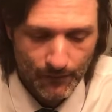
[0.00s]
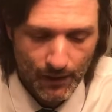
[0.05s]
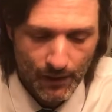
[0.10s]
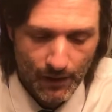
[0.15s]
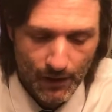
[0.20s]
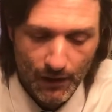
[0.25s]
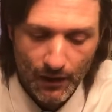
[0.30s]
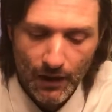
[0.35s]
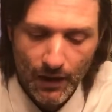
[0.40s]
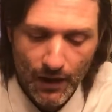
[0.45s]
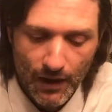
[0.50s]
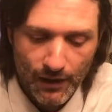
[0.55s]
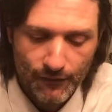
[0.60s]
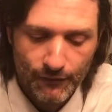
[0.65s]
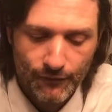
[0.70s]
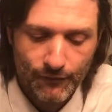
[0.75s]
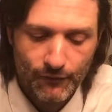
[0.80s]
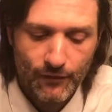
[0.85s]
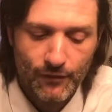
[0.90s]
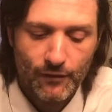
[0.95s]
A lot
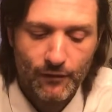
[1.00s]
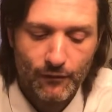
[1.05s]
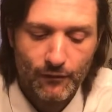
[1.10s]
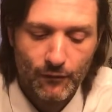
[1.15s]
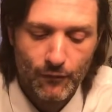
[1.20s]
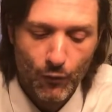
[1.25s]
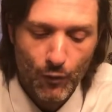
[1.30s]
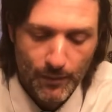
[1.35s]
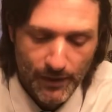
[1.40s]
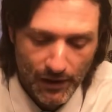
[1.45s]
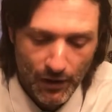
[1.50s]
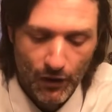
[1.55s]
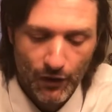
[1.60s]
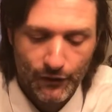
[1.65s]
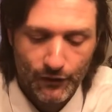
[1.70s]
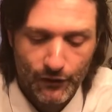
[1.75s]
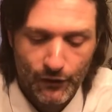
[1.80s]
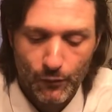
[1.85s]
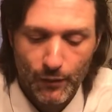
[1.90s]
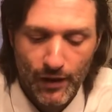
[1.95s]
of will be
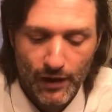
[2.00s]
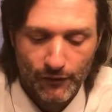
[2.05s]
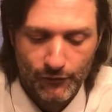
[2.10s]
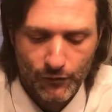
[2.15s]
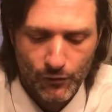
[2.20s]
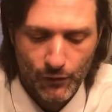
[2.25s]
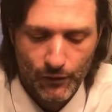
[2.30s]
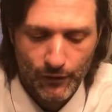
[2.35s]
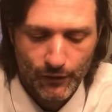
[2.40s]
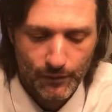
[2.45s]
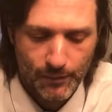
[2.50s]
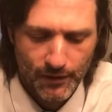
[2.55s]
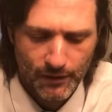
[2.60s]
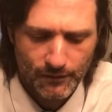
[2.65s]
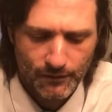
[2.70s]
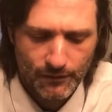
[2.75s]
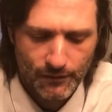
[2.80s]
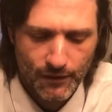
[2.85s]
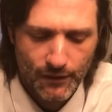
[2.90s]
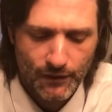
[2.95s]
lost away, of course, but
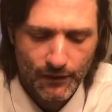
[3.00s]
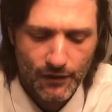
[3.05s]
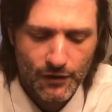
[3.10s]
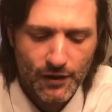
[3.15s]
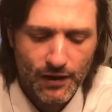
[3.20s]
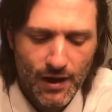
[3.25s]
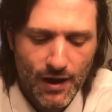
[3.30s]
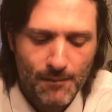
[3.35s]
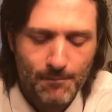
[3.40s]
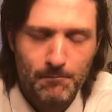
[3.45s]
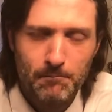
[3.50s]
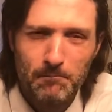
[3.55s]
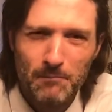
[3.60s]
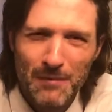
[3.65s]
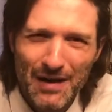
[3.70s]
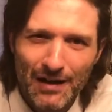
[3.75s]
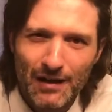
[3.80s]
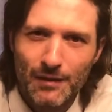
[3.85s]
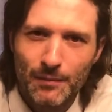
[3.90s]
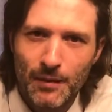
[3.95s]
you see, you can't
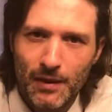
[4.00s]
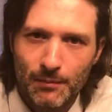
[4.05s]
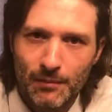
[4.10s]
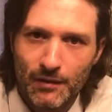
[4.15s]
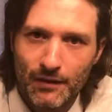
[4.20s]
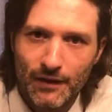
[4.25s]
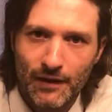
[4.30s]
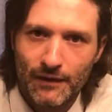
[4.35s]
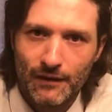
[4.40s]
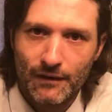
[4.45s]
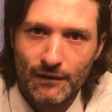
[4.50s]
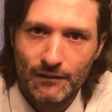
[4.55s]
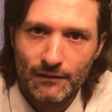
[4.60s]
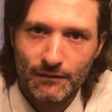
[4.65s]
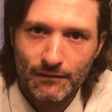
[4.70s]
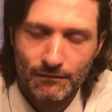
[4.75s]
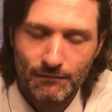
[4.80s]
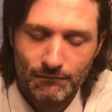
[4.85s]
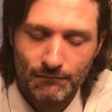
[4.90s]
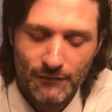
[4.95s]
make people listen.
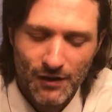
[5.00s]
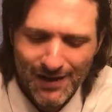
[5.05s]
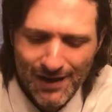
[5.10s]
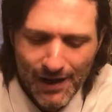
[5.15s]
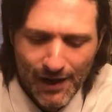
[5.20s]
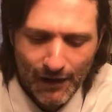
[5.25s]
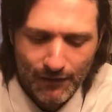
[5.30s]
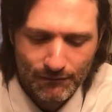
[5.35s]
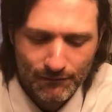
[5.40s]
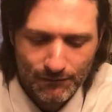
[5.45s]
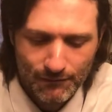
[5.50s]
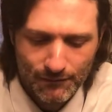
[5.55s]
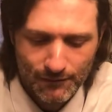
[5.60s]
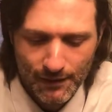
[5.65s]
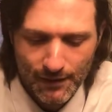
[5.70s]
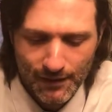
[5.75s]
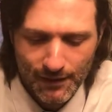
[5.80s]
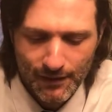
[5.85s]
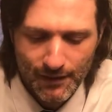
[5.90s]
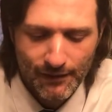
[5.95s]
You can't.
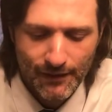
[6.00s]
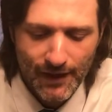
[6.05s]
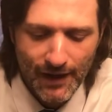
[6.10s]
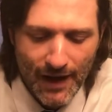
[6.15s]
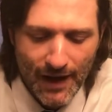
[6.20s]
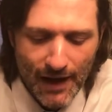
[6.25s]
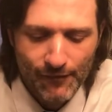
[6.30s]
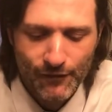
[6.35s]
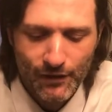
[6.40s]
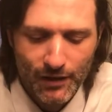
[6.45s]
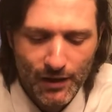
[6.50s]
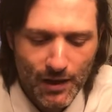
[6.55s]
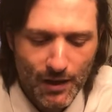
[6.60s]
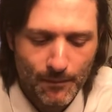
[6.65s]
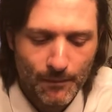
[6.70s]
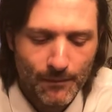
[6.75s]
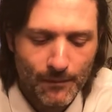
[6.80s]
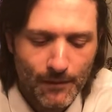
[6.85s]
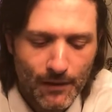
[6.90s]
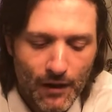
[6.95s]
They have to
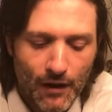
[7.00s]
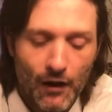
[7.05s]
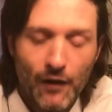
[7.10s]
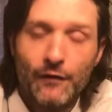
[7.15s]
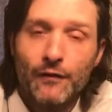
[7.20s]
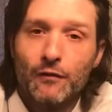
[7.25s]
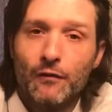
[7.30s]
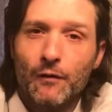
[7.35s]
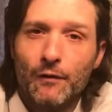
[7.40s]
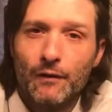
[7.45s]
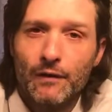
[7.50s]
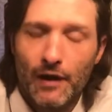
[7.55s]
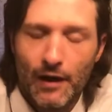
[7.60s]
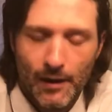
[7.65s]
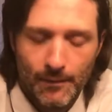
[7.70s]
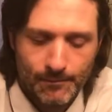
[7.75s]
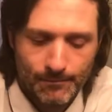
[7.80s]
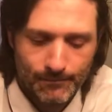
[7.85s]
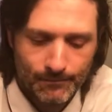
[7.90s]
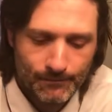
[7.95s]
come on their own time.
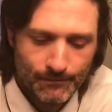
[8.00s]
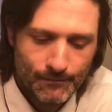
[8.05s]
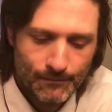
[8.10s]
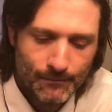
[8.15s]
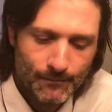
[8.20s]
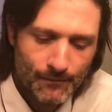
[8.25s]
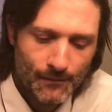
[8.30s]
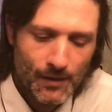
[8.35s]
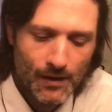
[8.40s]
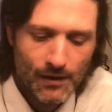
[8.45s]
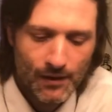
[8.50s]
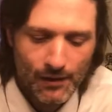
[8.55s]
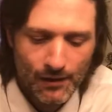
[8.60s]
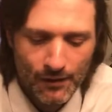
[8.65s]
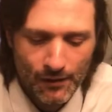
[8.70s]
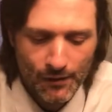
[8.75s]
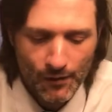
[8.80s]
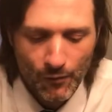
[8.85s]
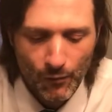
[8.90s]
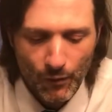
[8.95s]

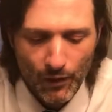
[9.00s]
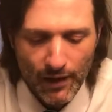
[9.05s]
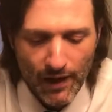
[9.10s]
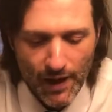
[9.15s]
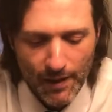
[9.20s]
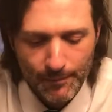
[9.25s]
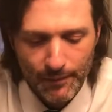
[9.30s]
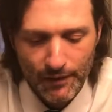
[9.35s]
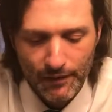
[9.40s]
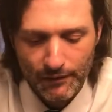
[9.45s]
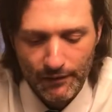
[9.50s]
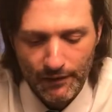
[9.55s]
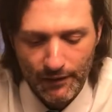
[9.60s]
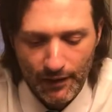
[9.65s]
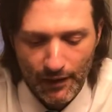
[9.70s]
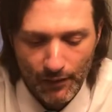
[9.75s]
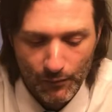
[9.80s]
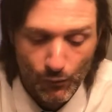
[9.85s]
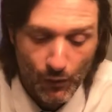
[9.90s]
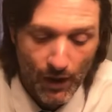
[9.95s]
What happened
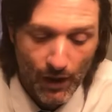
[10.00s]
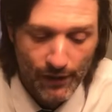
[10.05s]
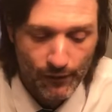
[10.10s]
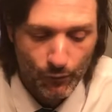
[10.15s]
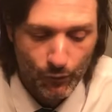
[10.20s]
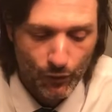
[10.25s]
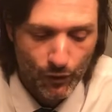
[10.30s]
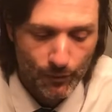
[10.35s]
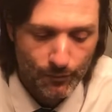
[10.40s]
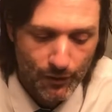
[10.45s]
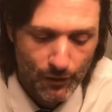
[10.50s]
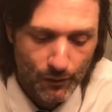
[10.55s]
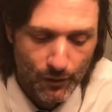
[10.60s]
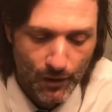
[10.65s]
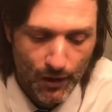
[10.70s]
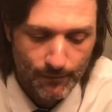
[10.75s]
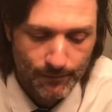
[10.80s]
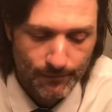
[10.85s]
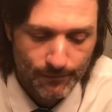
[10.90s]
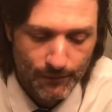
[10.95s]
and why the world blew
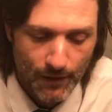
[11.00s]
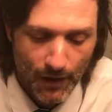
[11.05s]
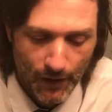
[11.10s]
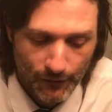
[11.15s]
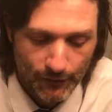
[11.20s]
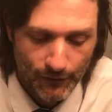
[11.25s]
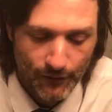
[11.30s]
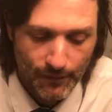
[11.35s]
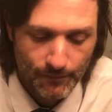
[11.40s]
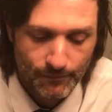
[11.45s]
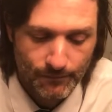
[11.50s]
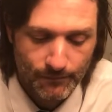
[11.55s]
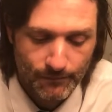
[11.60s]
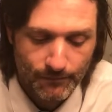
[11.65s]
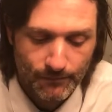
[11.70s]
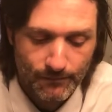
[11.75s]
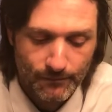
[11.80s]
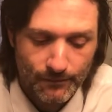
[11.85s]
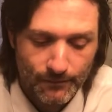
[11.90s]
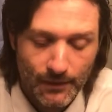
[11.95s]
up under them,
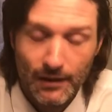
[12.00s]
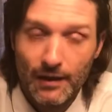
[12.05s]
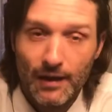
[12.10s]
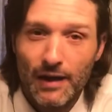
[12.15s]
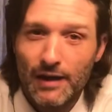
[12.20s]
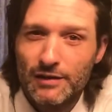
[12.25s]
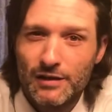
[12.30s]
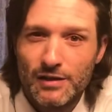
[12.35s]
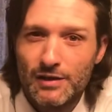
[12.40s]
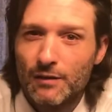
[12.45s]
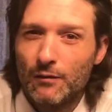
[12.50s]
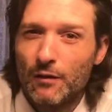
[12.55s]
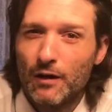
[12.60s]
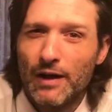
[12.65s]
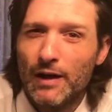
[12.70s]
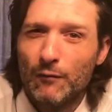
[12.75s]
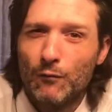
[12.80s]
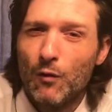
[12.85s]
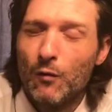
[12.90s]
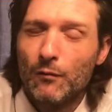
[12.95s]

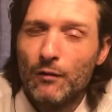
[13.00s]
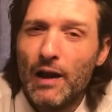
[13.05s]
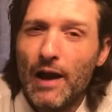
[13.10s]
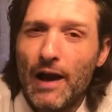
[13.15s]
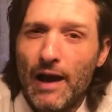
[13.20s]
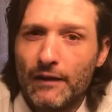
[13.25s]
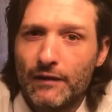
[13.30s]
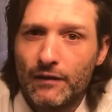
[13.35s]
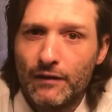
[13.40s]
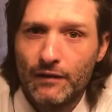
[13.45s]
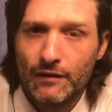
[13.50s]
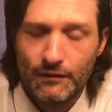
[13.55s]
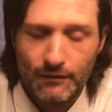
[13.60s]
it won't last.